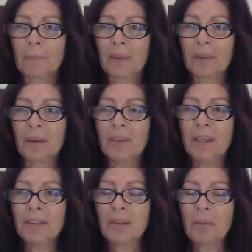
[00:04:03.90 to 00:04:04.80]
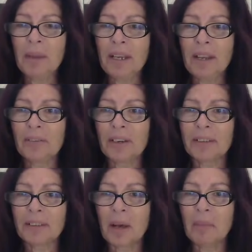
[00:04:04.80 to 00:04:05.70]
There is so many of
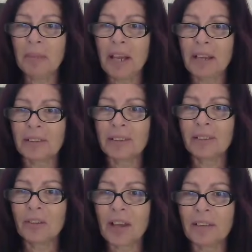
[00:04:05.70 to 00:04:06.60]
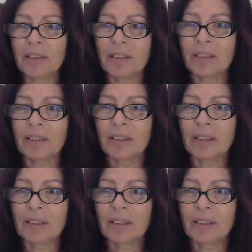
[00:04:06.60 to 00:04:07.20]
us. God bless. Justice.